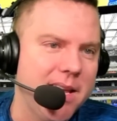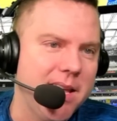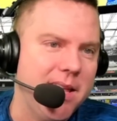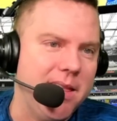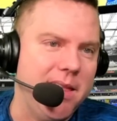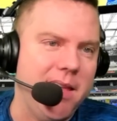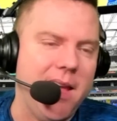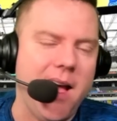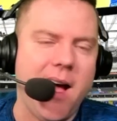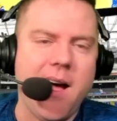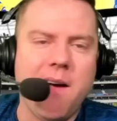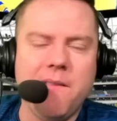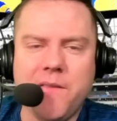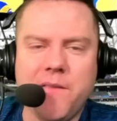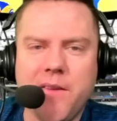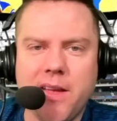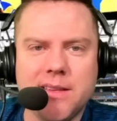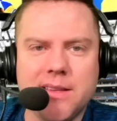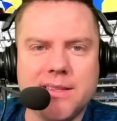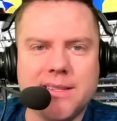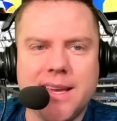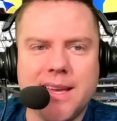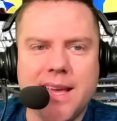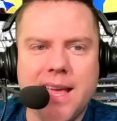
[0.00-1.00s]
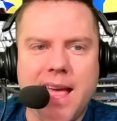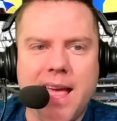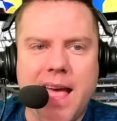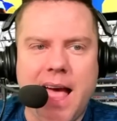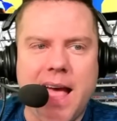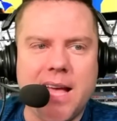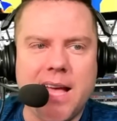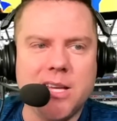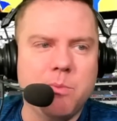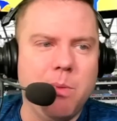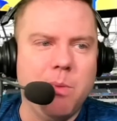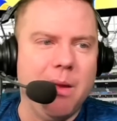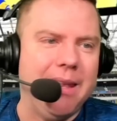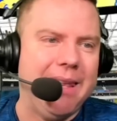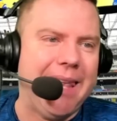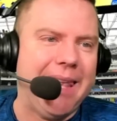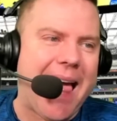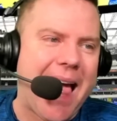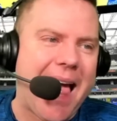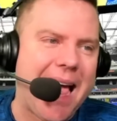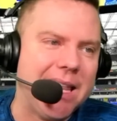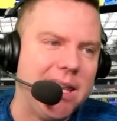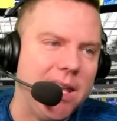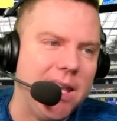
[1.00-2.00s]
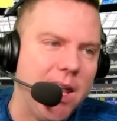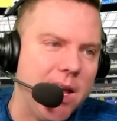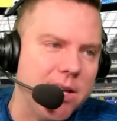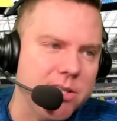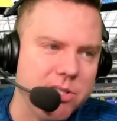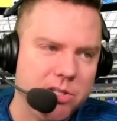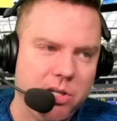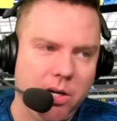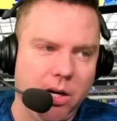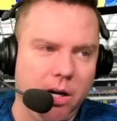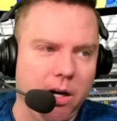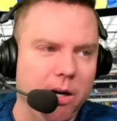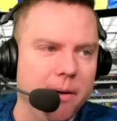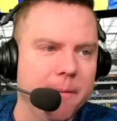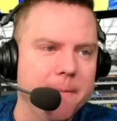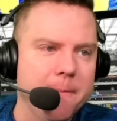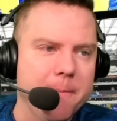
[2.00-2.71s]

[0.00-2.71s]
The offense has been lackluster.